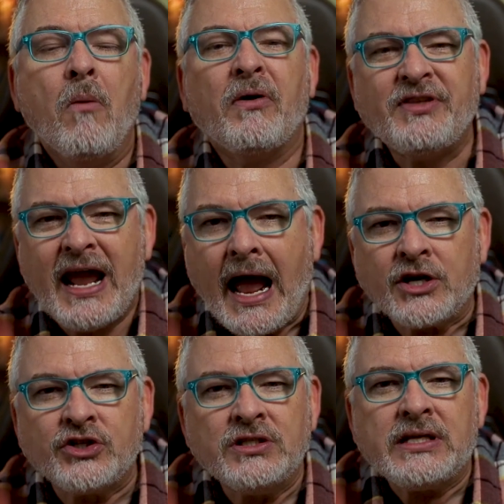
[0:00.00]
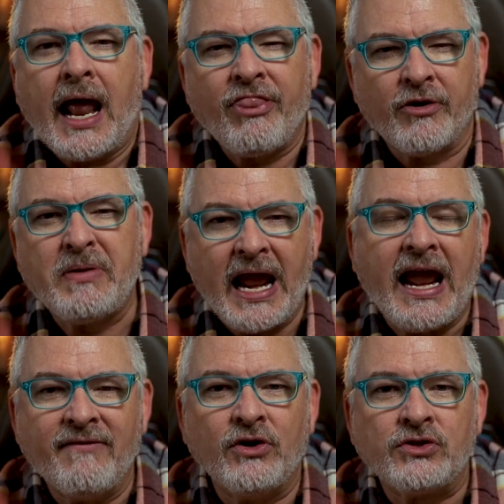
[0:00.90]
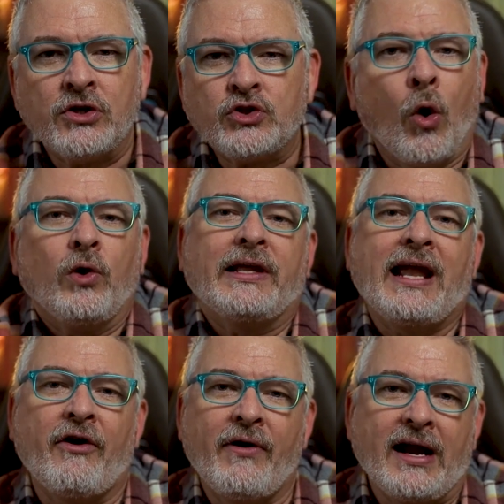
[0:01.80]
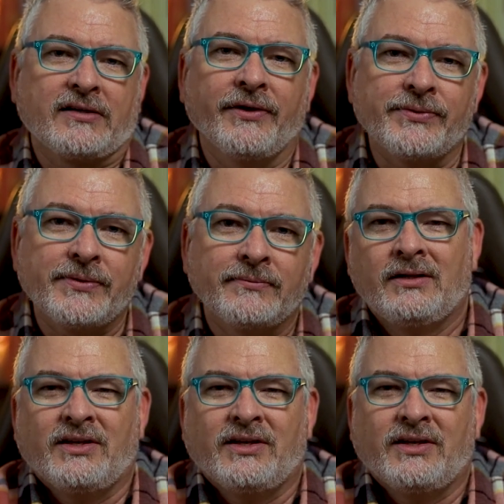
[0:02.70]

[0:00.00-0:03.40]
but the actions and their behaviors totally counteract those.